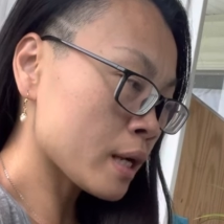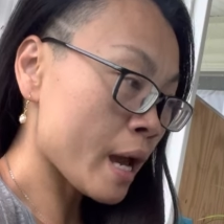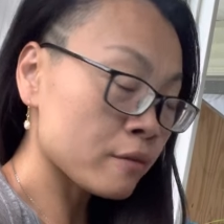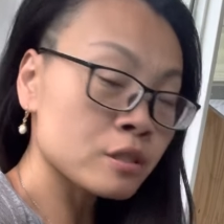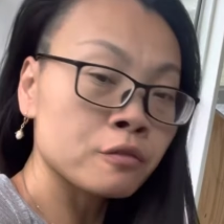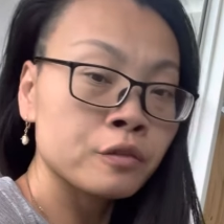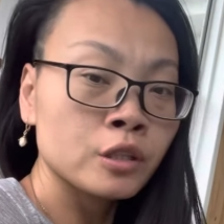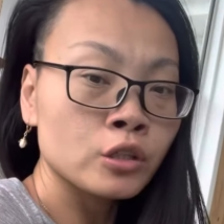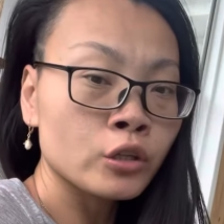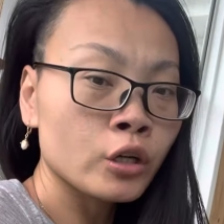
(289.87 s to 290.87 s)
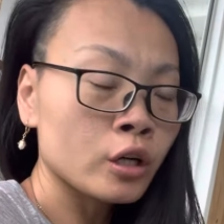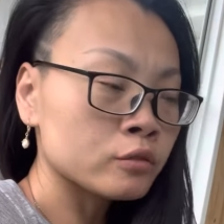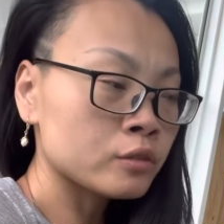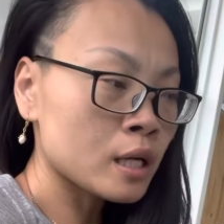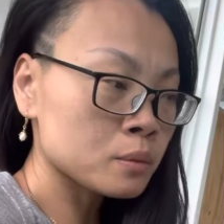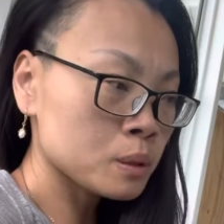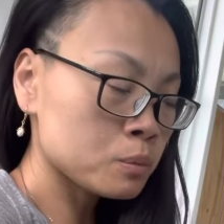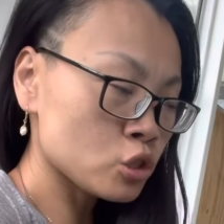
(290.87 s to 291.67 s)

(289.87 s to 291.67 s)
I have the fear of other people